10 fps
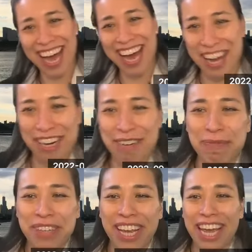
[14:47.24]

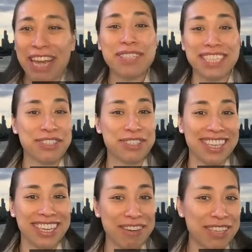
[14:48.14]
um, it was
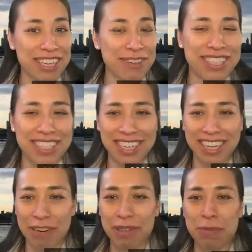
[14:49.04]
interesting. It, it was
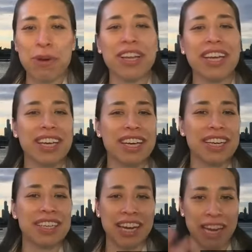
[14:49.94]
a, it was more like
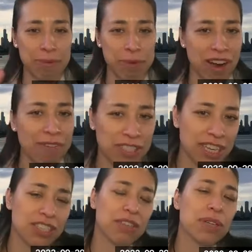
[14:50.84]
a dynamic
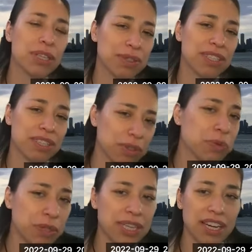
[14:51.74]
conversation, which was
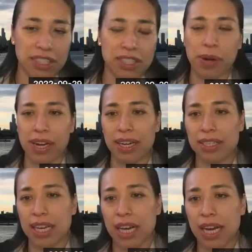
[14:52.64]
which was actually quite
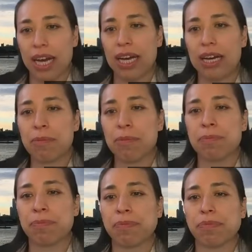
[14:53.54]
nice.
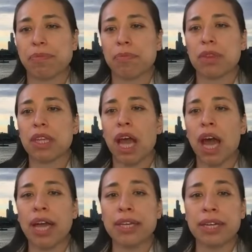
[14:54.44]
Um,
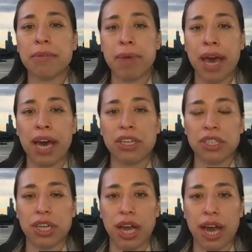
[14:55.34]
I did
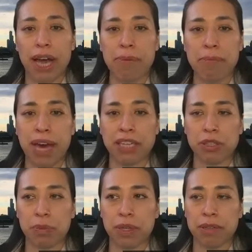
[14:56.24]
match. I
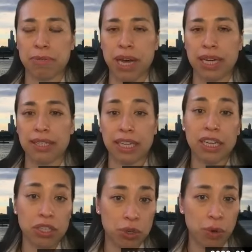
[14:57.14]
matched with my
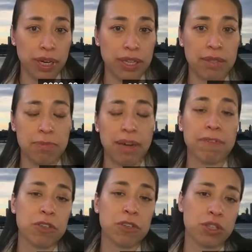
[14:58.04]
second choice. My
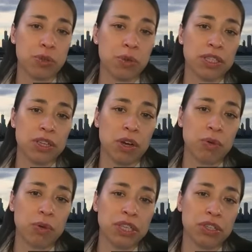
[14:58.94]
first choice
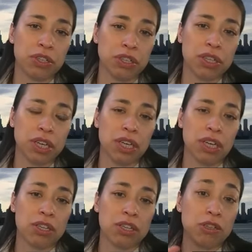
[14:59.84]
only took
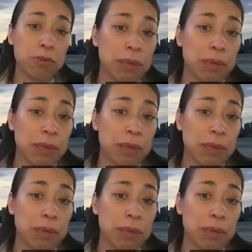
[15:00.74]
two